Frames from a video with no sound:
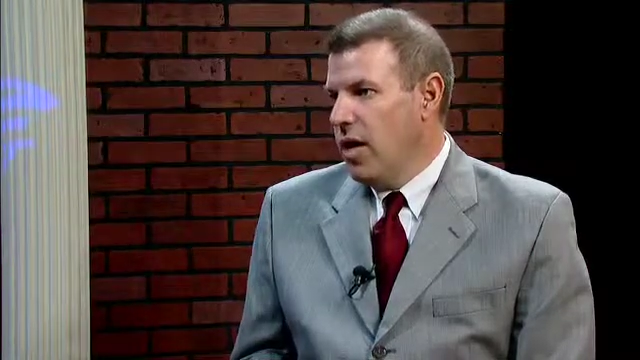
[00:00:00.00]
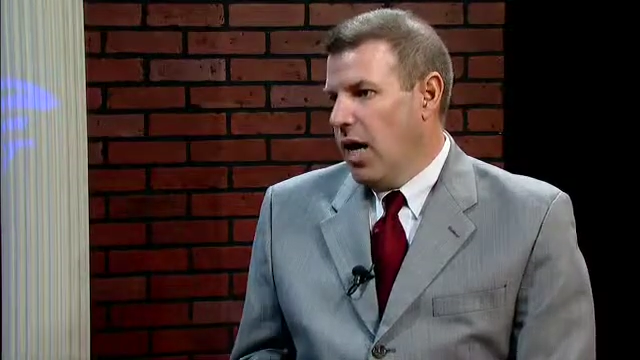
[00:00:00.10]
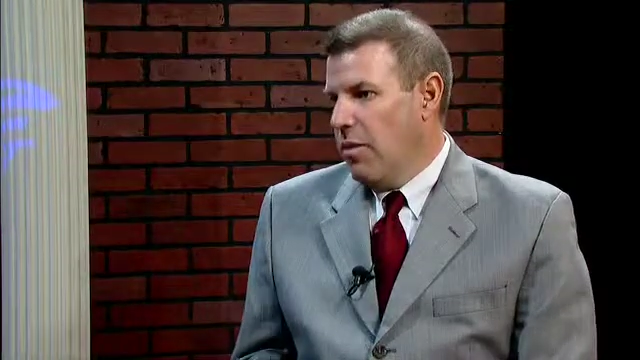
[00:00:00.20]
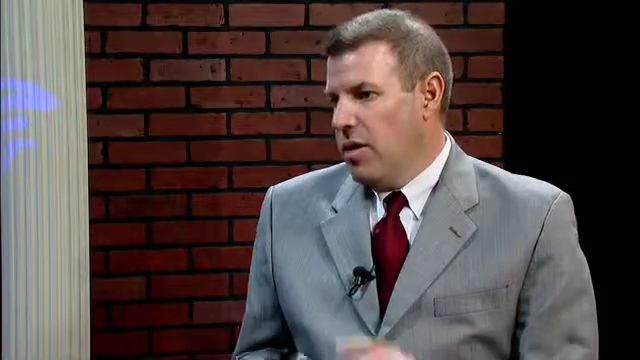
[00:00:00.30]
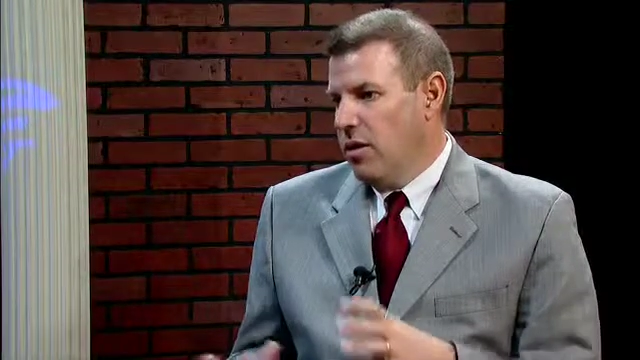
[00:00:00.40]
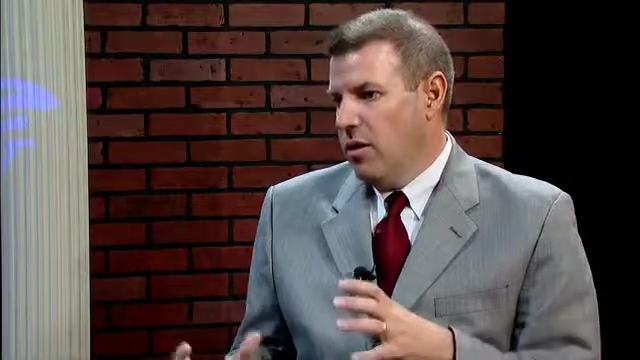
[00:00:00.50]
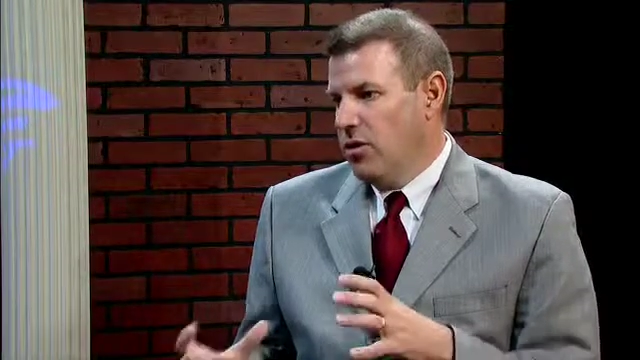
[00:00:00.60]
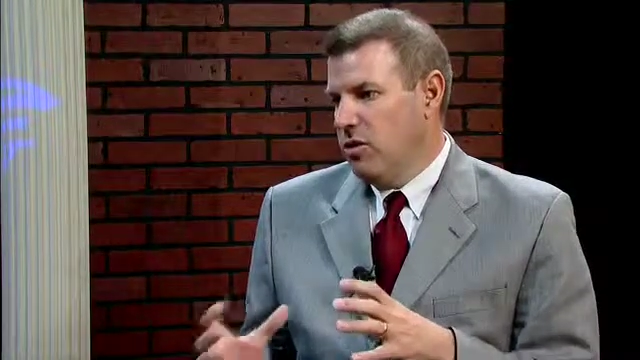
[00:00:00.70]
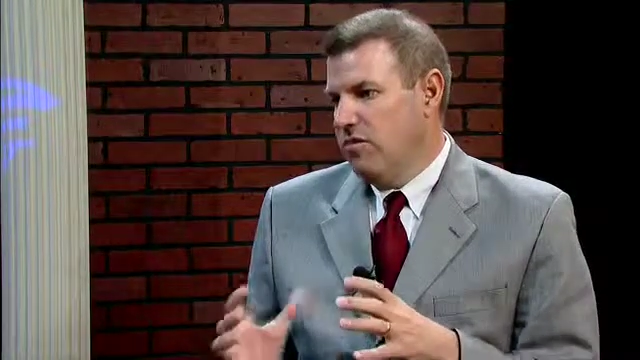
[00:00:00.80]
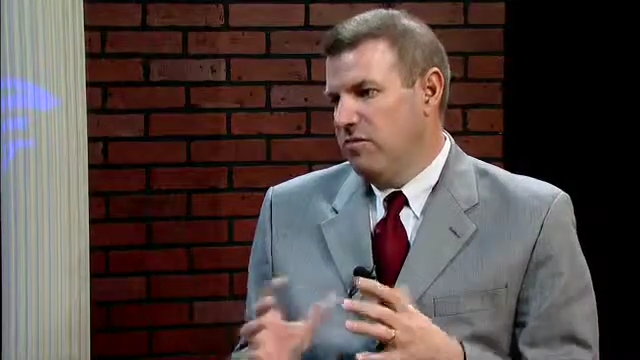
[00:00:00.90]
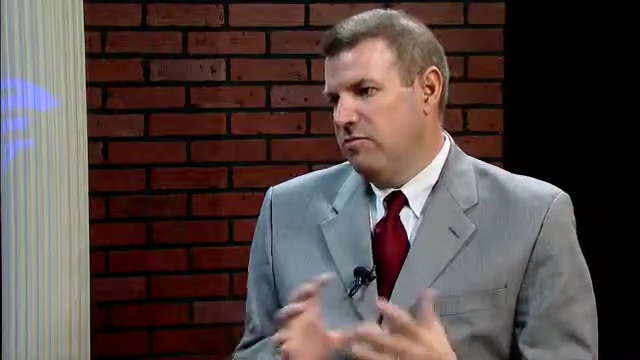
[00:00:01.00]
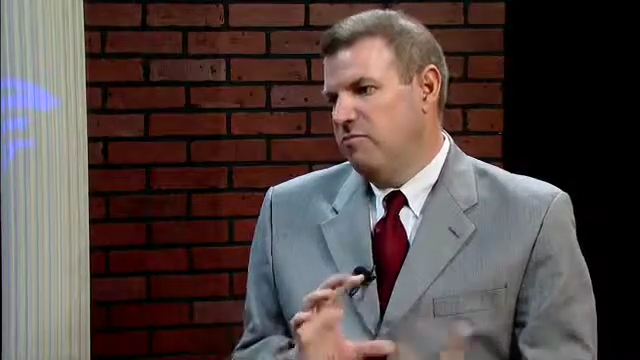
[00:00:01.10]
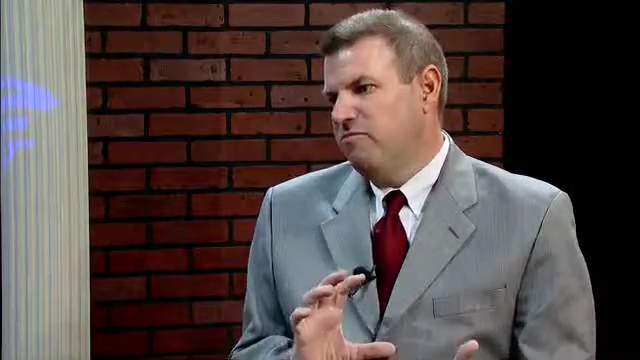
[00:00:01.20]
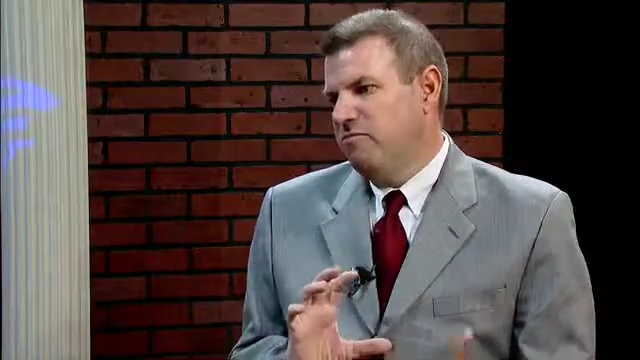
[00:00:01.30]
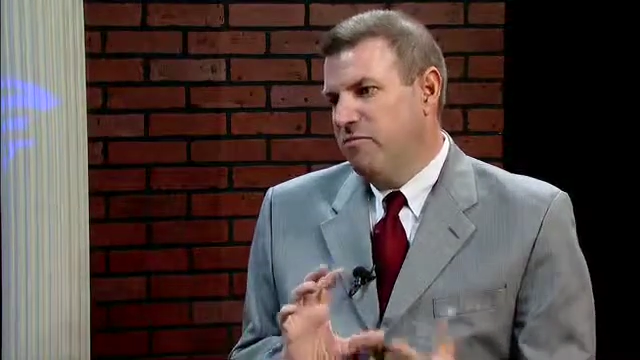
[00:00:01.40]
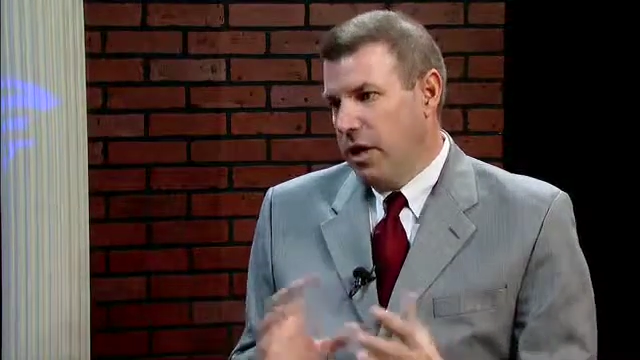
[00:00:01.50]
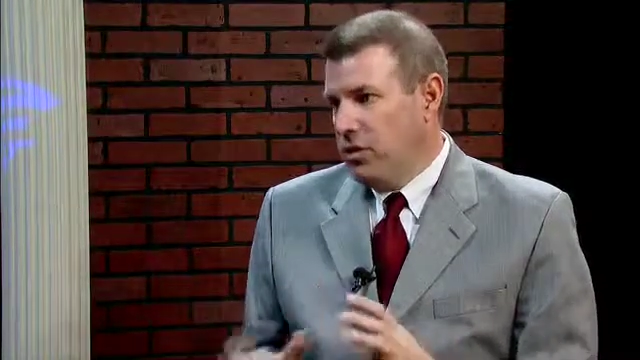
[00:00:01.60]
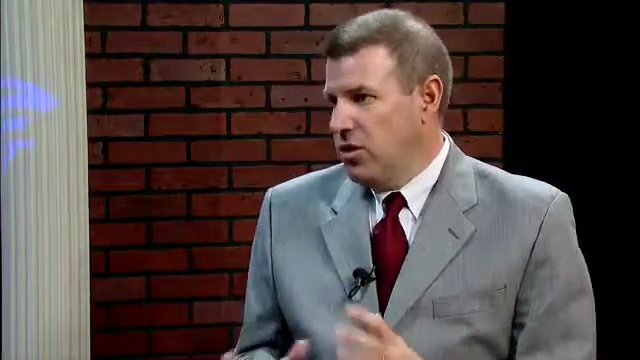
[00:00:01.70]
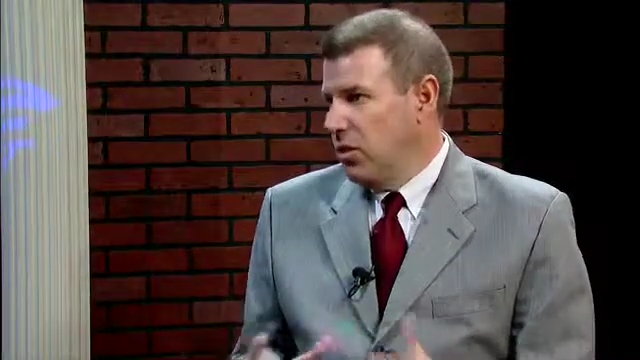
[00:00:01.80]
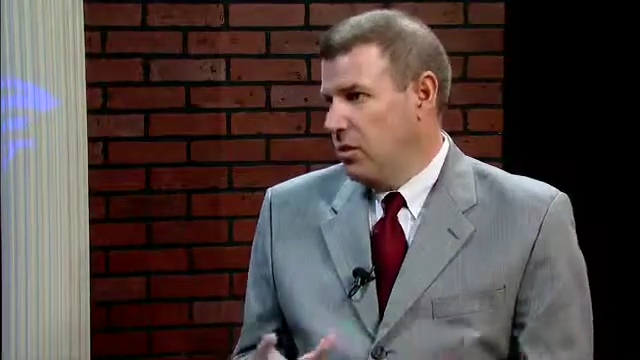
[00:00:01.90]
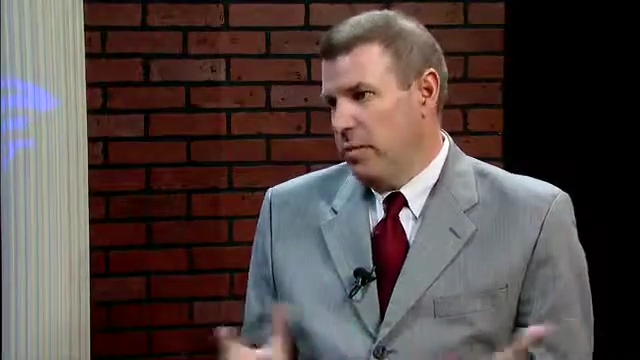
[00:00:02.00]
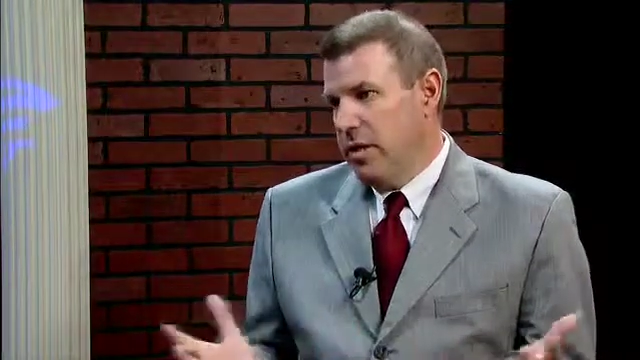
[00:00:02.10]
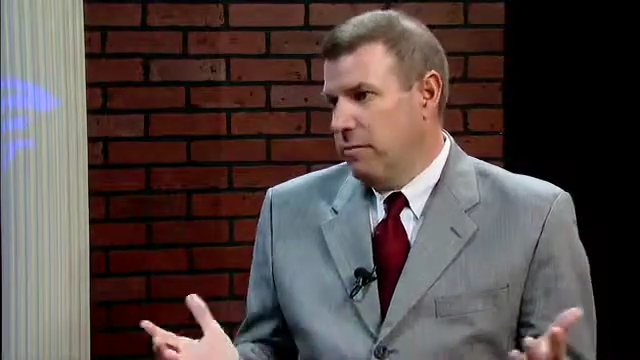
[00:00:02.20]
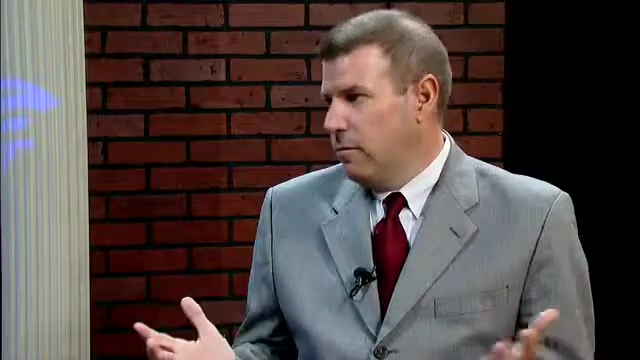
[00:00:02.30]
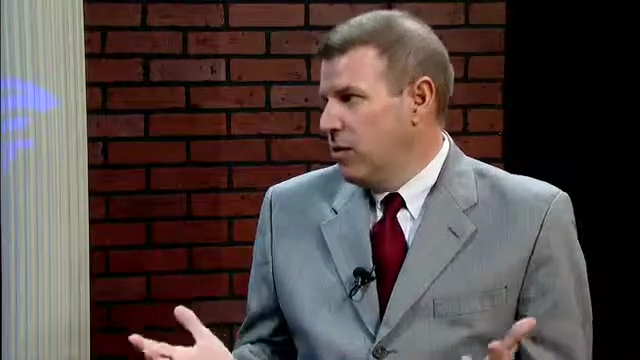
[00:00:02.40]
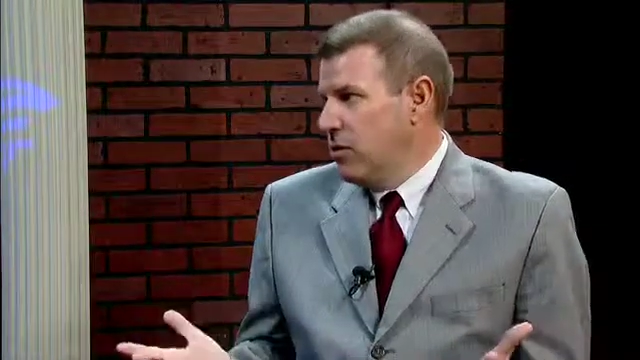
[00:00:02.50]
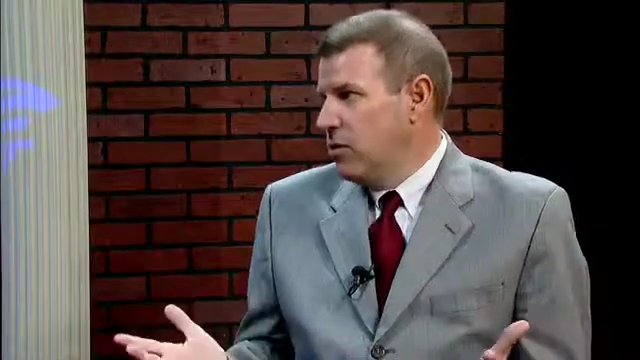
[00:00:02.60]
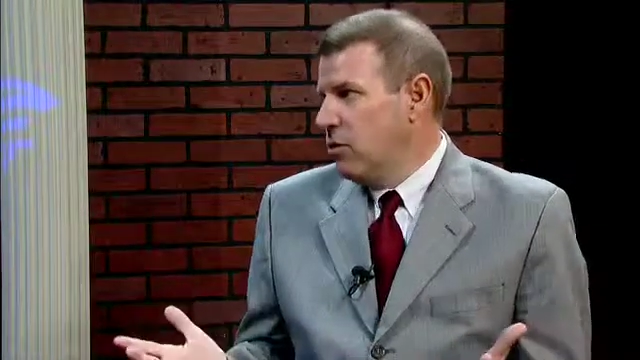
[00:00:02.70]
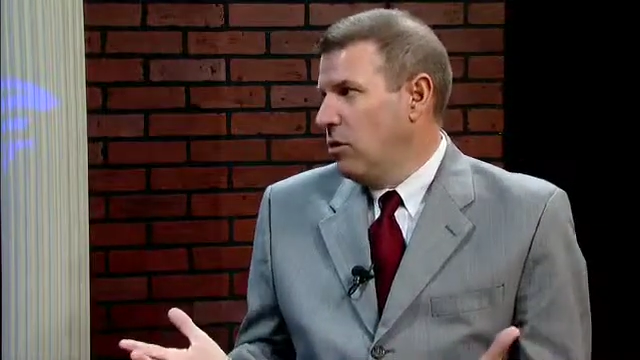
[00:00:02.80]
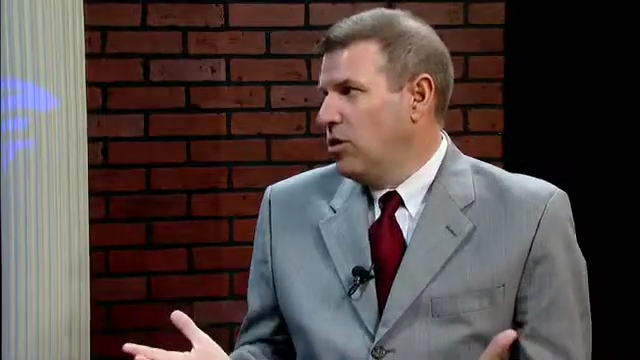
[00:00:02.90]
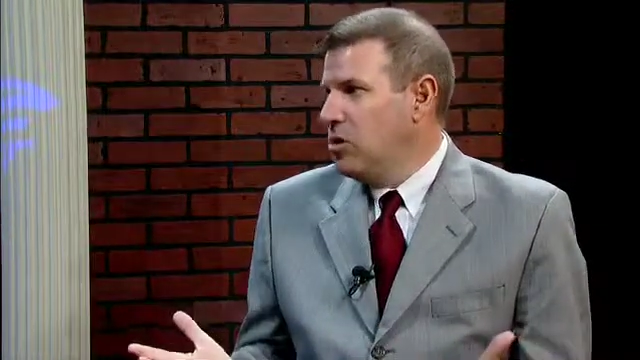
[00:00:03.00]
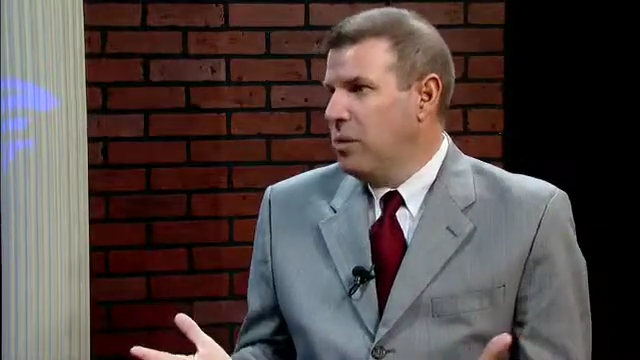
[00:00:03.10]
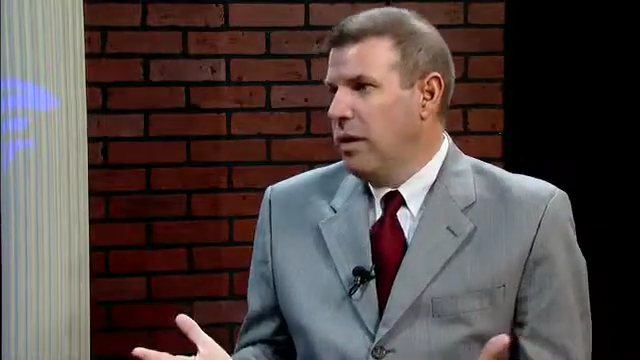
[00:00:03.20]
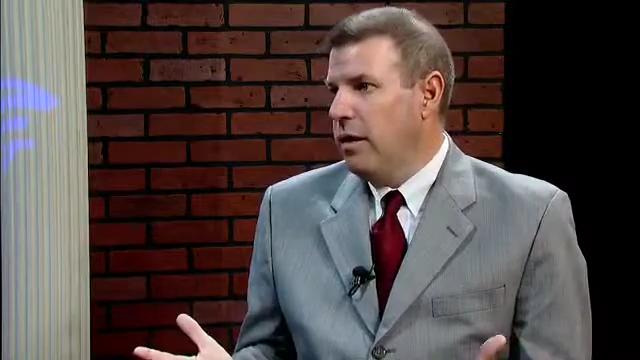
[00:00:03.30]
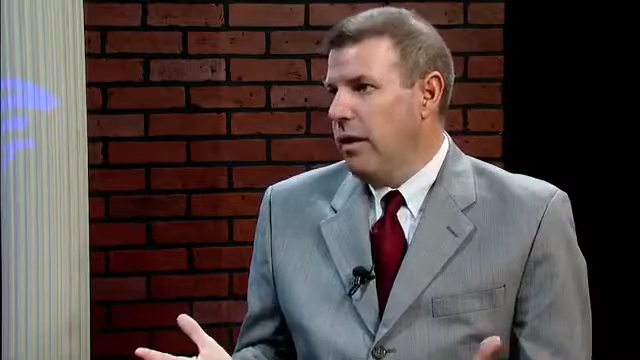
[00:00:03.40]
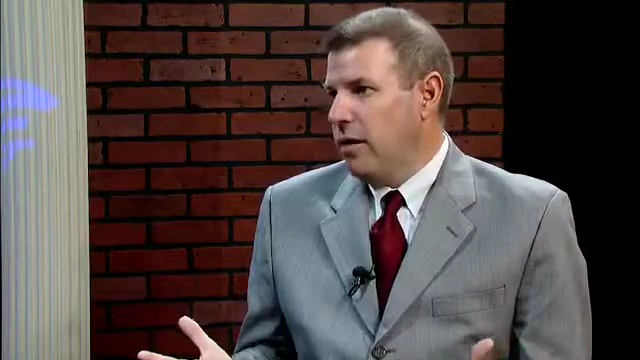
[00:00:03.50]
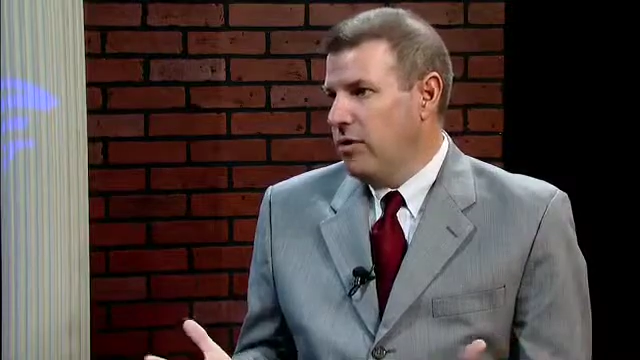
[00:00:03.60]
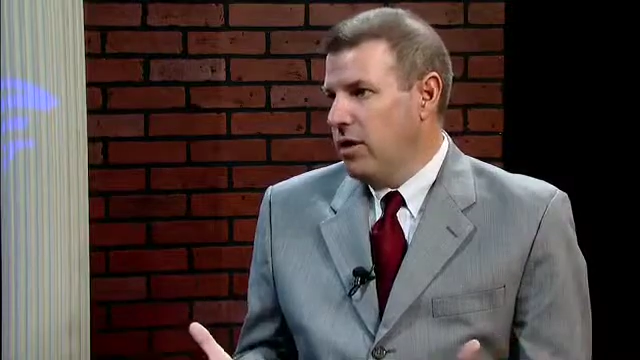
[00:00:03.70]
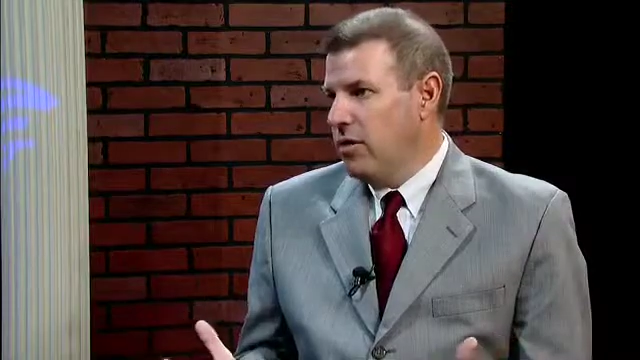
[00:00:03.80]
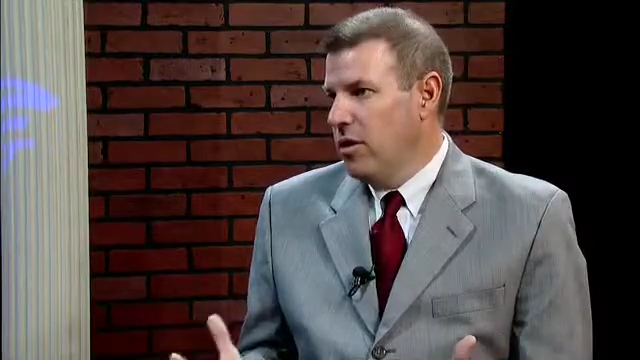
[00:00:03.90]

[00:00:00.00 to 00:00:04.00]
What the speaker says: I mean, those are very significant. I mean, Reggie's the largest player out there.